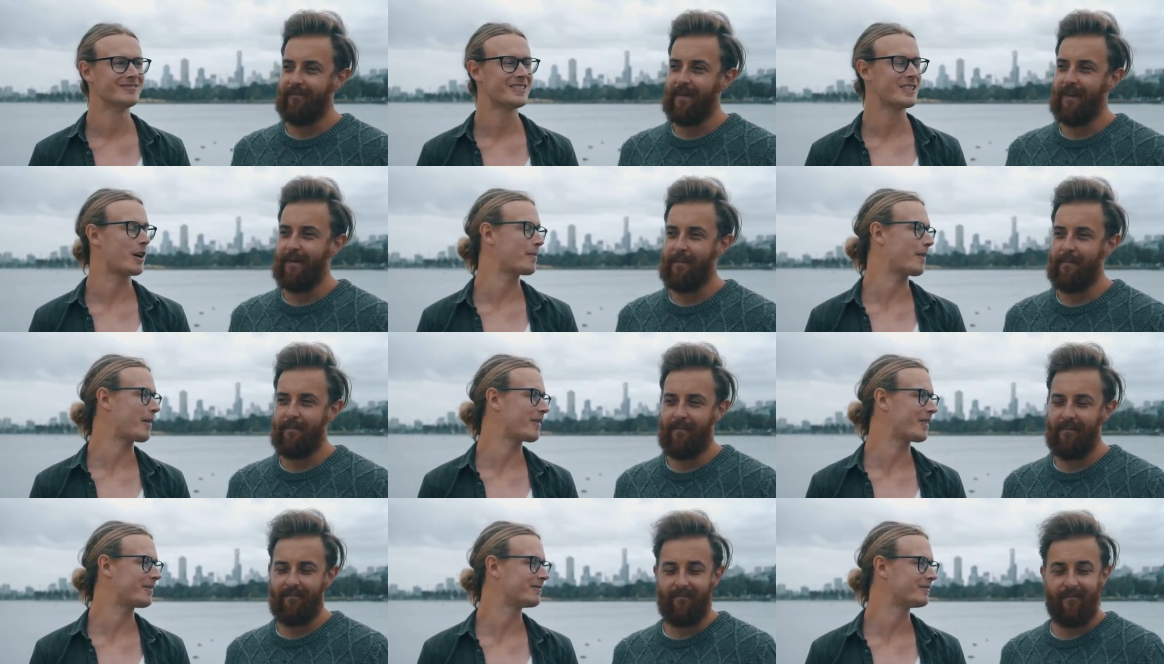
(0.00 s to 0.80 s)
Speaker 1: Sorry about
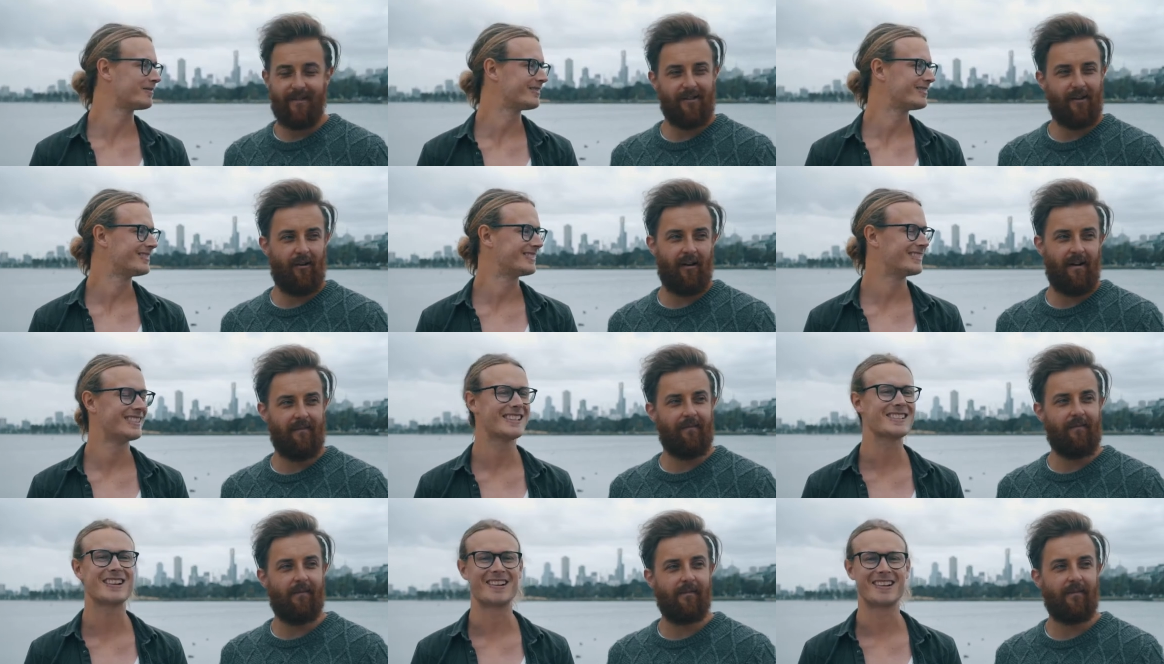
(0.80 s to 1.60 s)
that. Sorry.
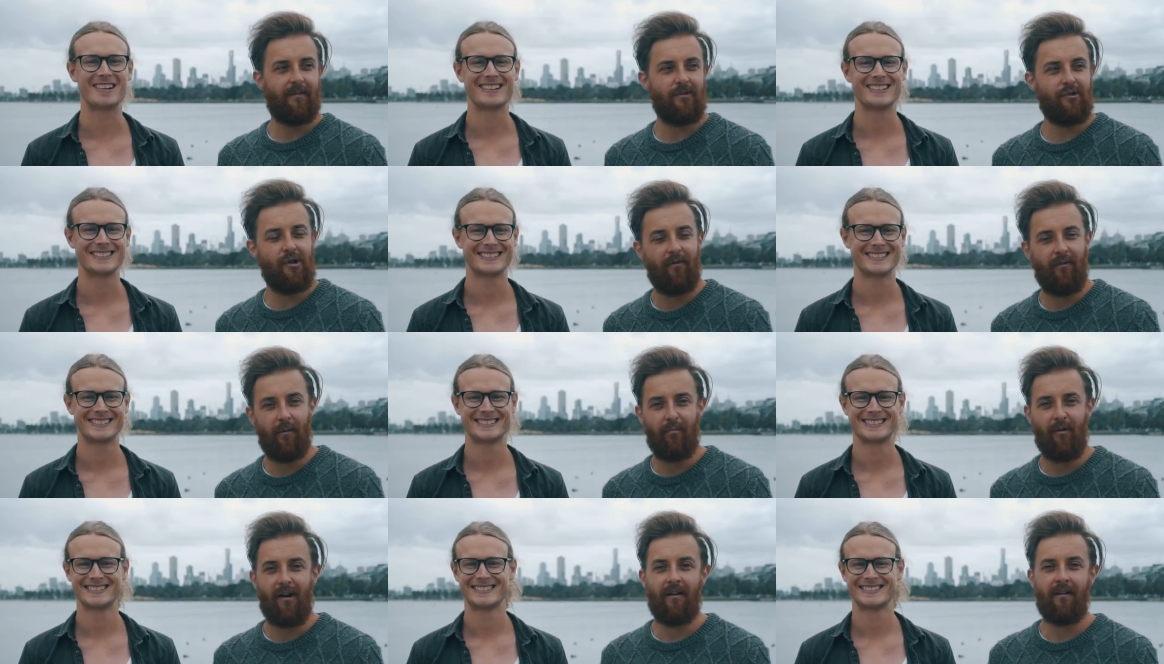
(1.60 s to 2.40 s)
all right. Travel
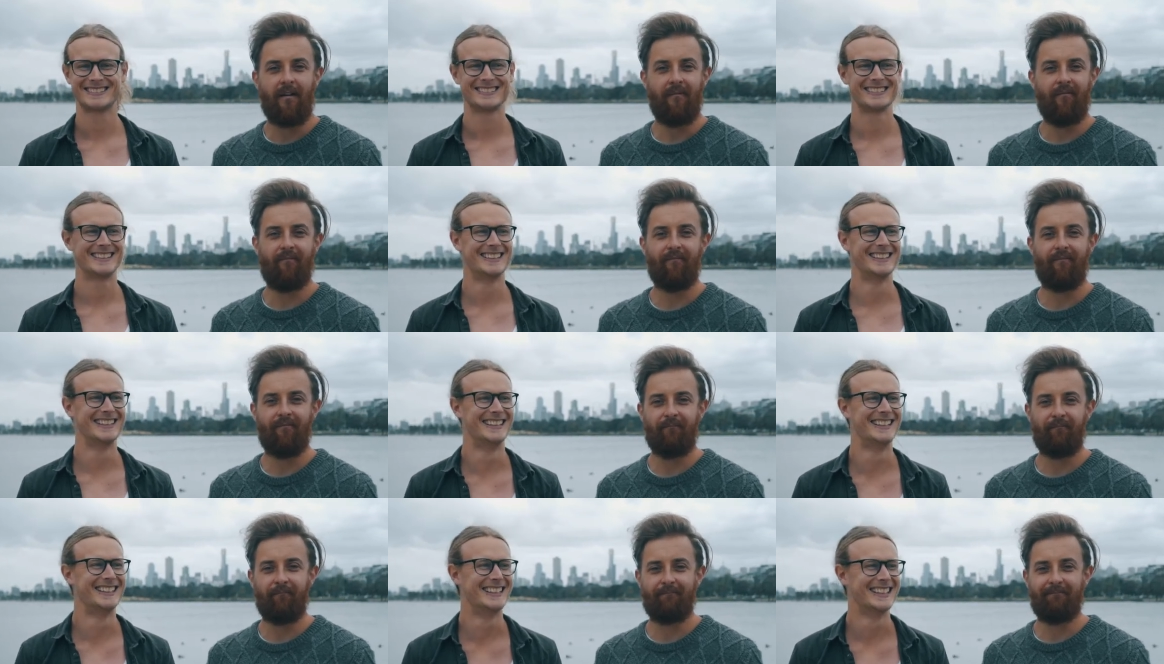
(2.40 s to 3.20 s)
bragger.
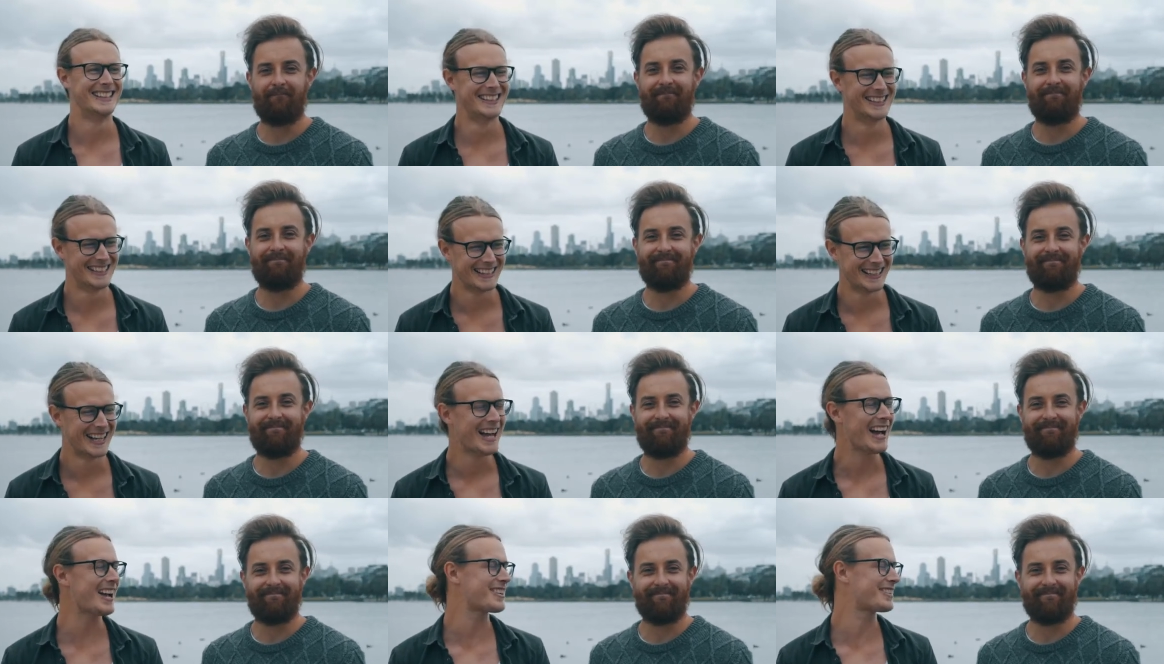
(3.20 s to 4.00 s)

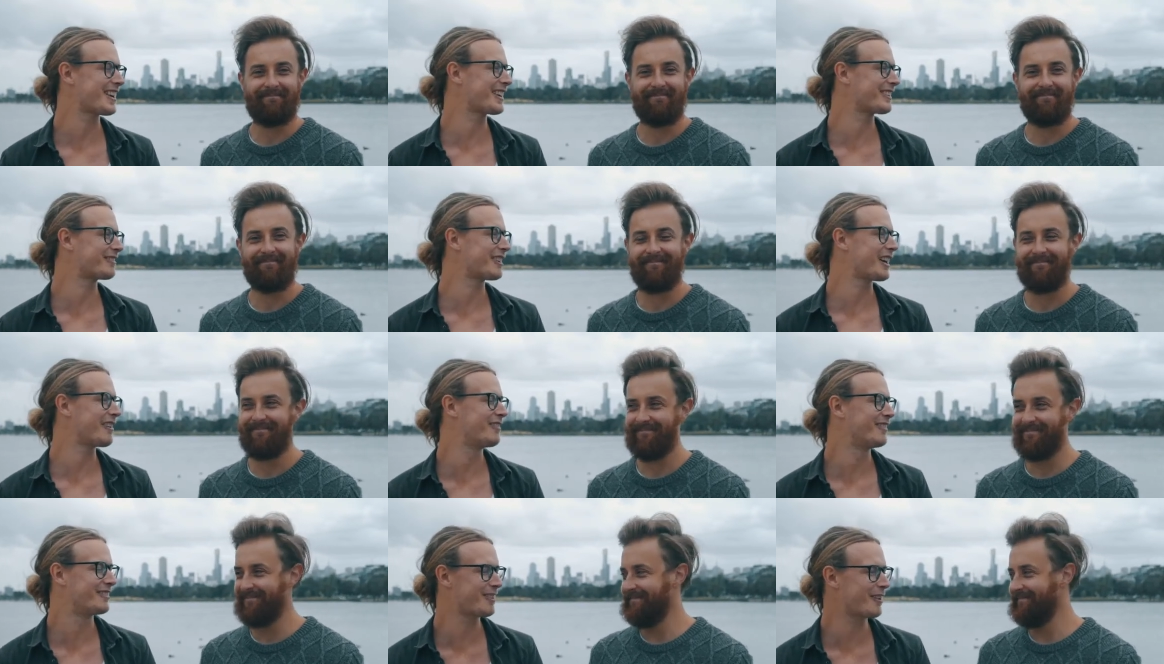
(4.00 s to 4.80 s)
Hashtag tra
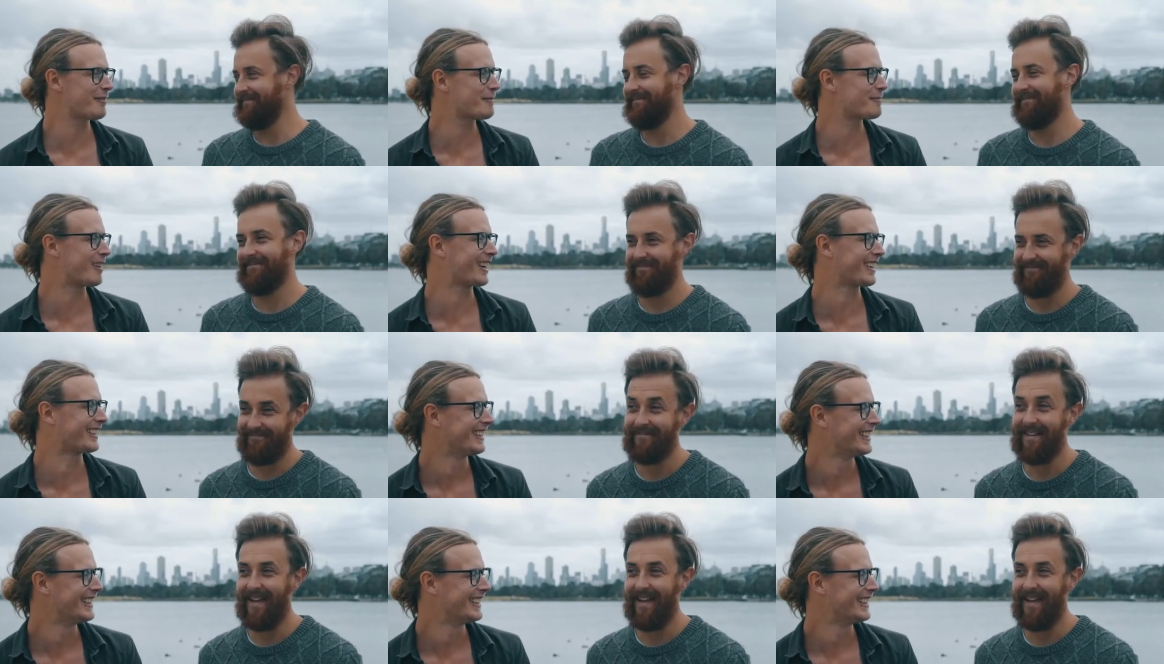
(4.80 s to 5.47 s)
travel bag.